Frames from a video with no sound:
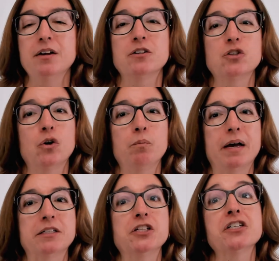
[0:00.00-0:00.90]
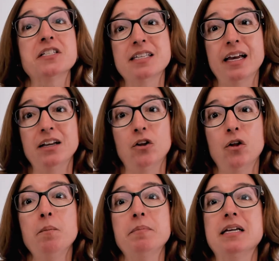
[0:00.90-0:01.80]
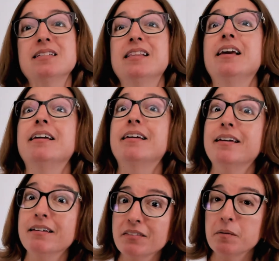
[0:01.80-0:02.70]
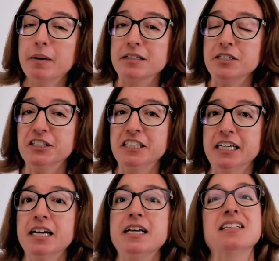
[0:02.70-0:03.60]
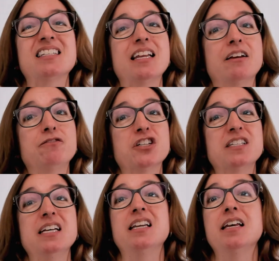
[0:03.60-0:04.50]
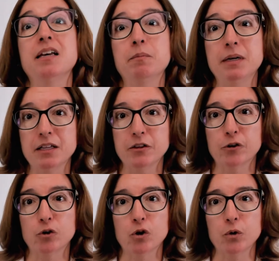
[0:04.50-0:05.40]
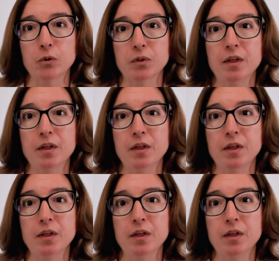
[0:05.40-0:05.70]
So bactericidal means they kill the bacteria instead of just inhibiting their growth.